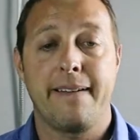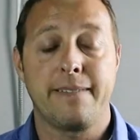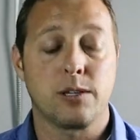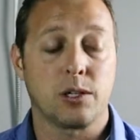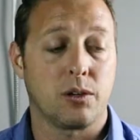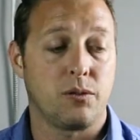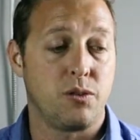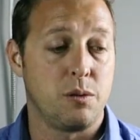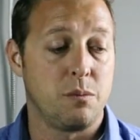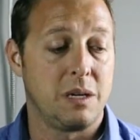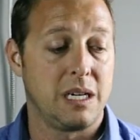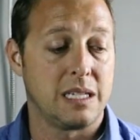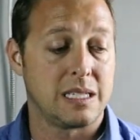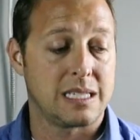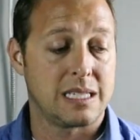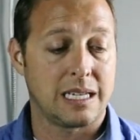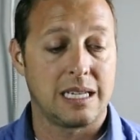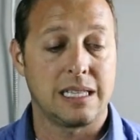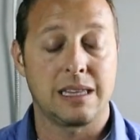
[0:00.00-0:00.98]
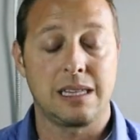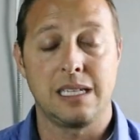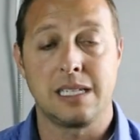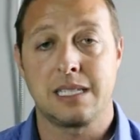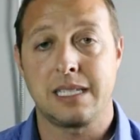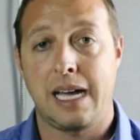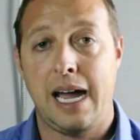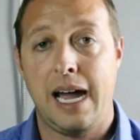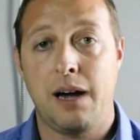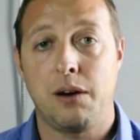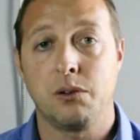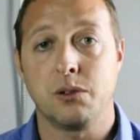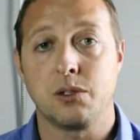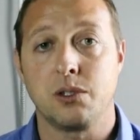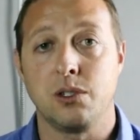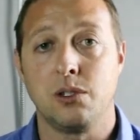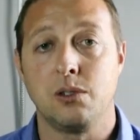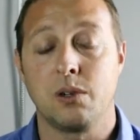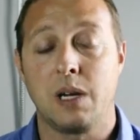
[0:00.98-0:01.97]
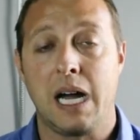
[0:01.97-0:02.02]
I took a few minutes to get this out
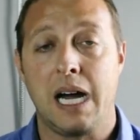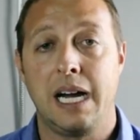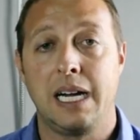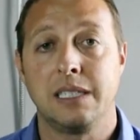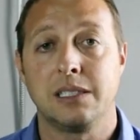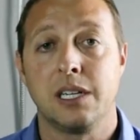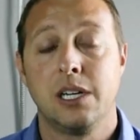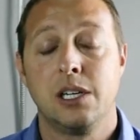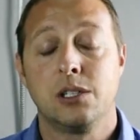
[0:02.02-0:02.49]
to you guys.